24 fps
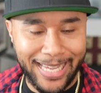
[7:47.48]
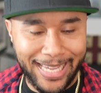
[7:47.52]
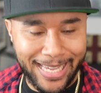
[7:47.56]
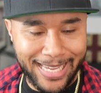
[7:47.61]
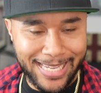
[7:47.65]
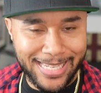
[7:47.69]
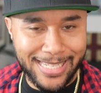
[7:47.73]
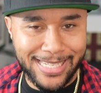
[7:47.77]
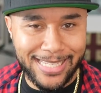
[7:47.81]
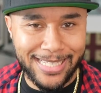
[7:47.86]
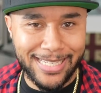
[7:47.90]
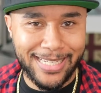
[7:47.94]

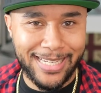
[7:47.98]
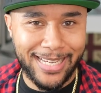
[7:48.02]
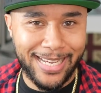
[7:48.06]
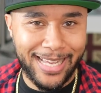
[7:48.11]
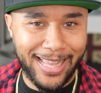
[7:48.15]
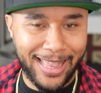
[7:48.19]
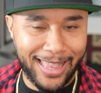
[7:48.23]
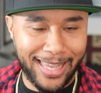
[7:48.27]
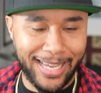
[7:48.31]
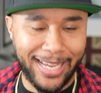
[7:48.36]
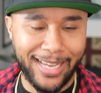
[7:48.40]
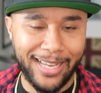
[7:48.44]
Isn't
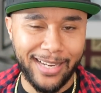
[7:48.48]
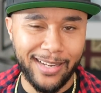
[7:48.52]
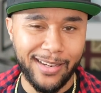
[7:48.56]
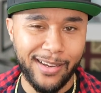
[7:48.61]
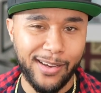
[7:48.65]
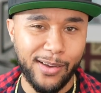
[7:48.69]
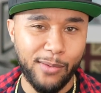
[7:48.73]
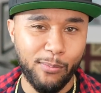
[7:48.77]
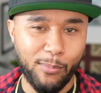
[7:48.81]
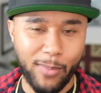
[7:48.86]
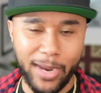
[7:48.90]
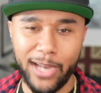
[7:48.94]
that
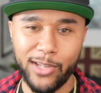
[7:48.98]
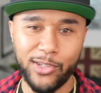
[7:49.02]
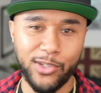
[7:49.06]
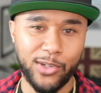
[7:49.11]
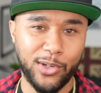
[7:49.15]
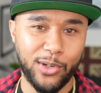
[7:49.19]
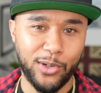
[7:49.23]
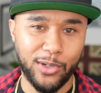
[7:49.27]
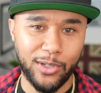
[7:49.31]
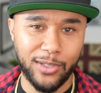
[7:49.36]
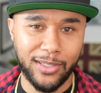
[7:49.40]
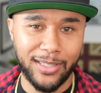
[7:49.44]

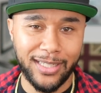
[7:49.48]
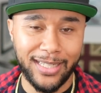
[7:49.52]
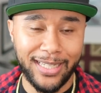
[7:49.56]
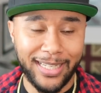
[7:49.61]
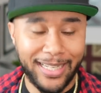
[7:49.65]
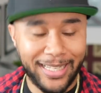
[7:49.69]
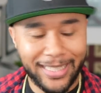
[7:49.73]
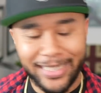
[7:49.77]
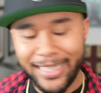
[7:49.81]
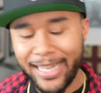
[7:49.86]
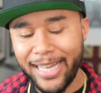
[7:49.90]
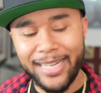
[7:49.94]
magical?
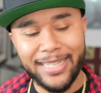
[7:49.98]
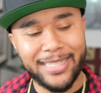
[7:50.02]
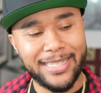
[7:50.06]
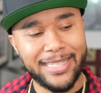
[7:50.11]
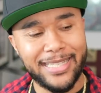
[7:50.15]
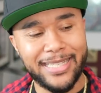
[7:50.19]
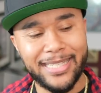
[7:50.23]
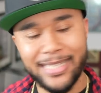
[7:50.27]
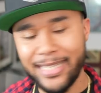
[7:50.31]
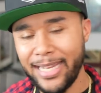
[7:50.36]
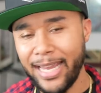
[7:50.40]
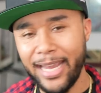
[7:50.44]
That is
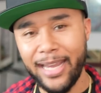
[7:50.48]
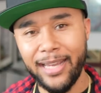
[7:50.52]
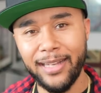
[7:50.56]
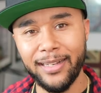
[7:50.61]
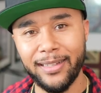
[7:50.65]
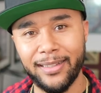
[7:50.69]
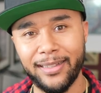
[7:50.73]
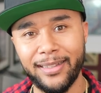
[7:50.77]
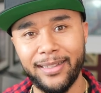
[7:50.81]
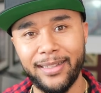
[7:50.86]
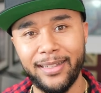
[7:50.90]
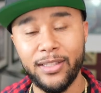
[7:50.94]
insane.
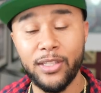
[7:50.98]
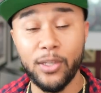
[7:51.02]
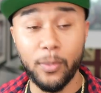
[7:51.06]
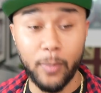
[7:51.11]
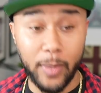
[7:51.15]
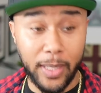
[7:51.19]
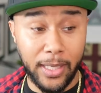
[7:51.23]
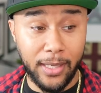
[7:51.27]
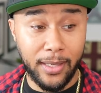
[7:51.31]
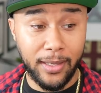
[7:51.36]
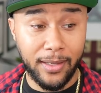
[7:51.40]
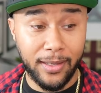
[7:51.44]
To
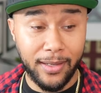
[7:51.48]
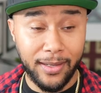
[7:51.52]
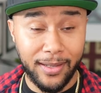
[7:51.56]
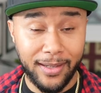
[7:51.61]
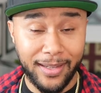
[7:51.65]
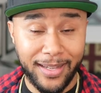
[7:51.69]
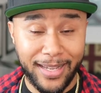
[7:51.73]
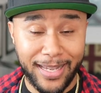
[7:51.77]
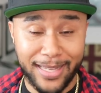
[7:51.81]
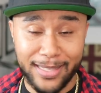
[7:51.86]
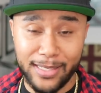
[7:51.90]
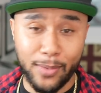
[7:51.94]
me,
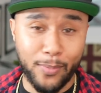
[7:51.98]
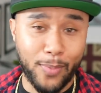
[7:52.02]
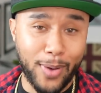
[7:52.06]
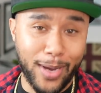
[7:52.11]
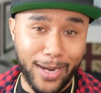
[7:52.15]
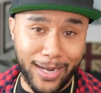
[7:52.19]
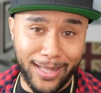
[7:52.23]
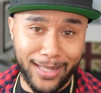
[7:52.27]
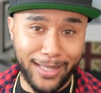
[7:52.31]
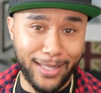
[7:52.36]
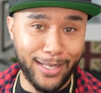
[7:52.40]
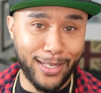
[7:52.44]
as
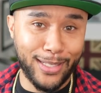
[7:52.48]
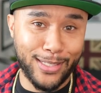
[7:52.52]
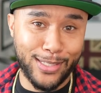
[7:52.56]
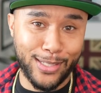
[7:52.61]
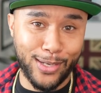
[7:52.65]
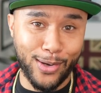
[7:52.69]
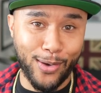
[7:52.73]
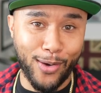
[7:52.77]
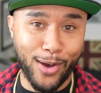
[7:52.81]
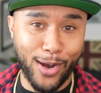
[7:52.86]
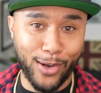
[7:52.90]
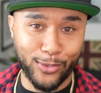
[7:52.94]
somebody that doesn't
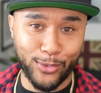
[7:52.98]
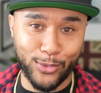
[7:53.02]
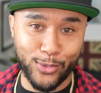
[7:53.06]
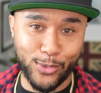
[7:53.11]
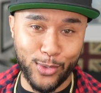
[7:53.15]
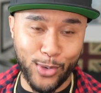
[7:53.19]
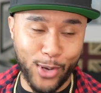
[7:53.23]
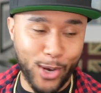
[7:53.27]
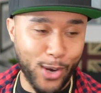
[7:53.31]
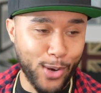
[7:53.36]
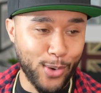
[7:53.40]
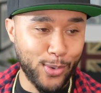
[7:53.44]
know how to
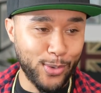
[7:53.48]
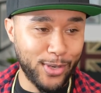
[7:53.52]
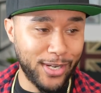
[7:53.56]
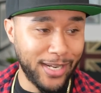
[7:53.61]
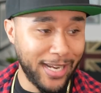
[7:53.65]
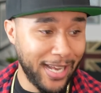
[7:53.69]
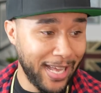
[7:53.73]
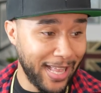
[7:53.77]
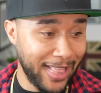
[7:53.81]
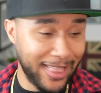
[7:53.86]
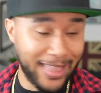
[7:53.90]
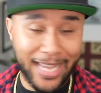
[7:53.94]
code,
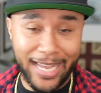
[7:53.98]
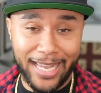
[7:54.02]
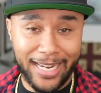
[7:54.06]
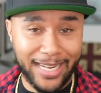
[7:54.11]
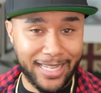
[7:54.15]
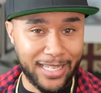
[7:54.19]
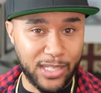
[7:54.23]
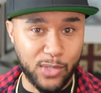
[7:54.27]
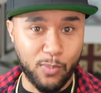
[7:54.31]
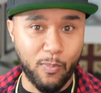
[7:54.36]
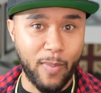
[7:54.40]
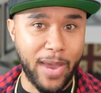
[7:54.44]
that
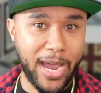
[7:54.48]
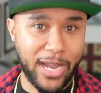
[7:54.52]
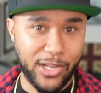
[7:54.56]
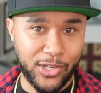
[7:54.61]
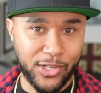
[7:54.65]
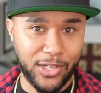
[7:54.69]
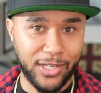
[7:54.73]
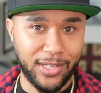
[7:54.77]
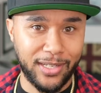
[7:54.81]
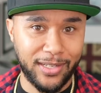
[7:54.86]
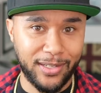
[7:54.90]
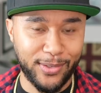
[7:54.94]
is
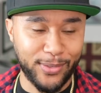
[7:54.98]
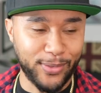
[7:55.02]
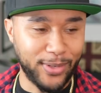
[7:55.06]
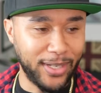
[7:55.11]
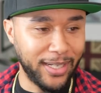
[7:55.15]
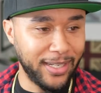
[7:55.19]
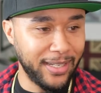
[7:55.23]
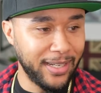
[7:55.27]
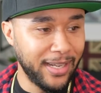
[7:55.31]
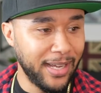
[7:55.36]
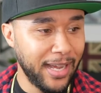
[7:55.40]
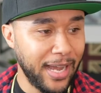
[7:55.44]
magic,
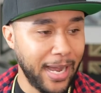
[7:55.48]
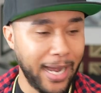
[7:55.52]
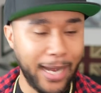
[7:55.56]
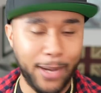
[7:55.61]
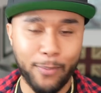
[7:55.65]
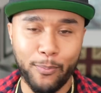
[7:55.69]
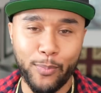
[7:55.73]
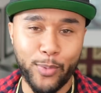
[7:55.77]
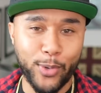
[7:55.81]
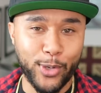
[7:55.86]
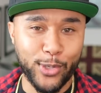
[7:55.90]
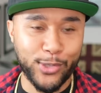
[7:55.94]
right? I'm
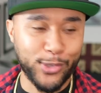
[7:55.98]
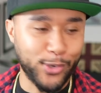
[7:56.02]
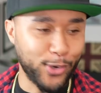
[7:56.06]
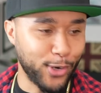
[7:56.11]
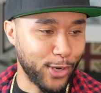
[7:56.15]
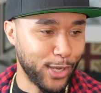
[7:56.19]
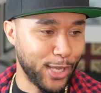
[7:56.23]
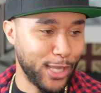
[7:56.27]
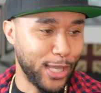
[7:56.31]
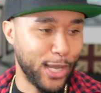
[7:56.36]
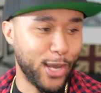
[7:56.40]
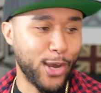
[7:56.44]
pretty sure
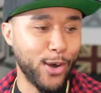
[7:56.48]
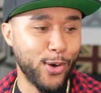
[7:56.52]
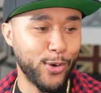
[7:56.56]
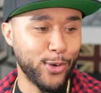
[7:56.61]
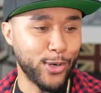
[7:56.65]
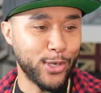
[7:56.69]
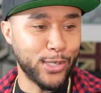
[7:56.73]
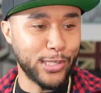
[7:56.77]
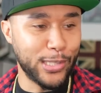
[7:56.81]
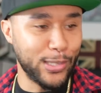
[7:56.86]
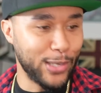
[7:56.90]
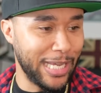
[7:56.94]
the
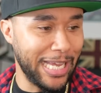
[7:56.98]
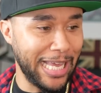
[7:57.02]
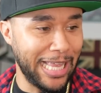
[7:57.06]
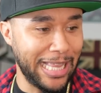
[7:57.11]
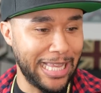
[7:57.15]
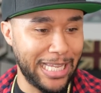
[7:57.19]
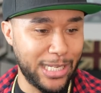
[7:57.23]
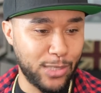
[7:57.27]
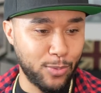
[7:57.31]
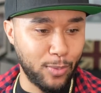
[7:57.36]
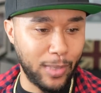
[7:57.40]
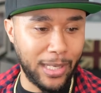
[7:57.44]
coders looking at
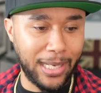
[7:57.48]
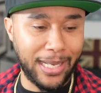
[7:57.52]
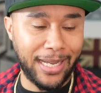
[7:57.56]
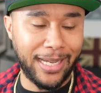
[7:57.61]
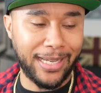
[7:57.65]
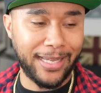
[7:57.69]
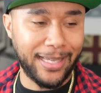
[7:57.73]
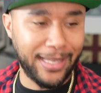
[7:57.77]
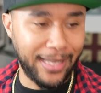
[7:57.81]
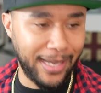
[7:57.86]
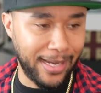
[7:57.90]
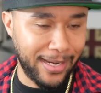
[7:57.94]
this may be like,
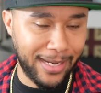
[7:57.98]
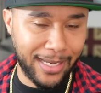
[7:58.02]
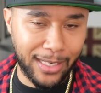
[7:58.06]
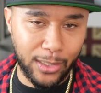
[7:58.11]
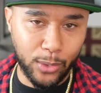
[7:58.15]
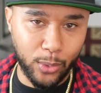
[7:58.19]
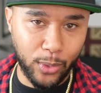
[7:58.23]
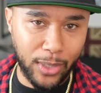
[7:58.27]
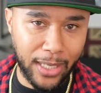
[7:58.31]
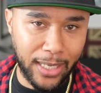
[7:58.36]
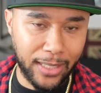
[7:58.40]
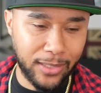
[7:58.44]
yeah, I can
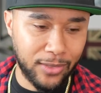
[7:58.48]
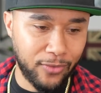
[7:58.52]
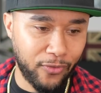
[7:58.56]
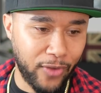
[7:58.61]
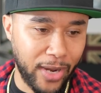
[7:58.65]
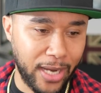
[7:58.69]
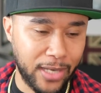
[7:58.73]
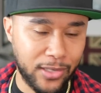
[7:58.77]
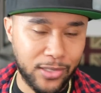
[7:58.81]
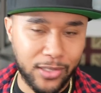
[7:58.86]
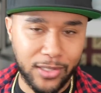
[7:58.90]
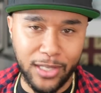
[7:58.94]
do that
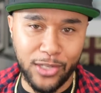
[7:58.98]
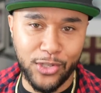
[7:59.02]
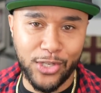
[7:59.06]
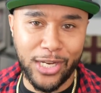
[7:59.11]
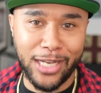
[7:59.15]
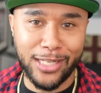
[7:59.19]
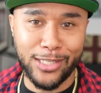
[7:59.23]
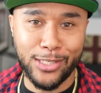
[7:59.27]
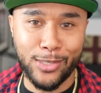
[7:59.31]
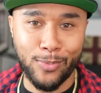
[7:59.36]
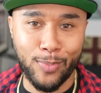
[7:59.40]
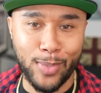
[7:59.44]
faster than
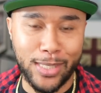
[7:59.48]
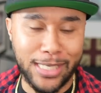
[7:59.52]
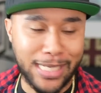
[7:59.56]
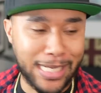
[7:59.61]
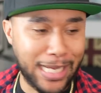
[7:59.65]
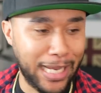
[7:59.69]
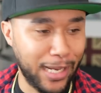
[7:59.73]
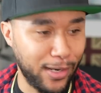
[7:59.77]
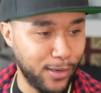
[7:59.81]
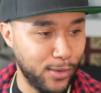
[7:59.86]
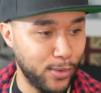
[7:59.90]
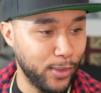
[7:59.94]
ChatGPT
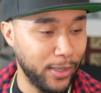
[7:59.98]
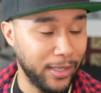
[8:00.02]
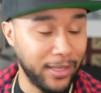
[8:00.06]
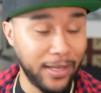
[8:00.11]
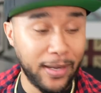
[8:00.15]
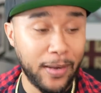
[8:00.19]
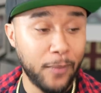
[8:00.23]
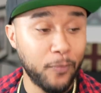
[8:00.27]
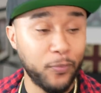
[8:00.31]
can do it.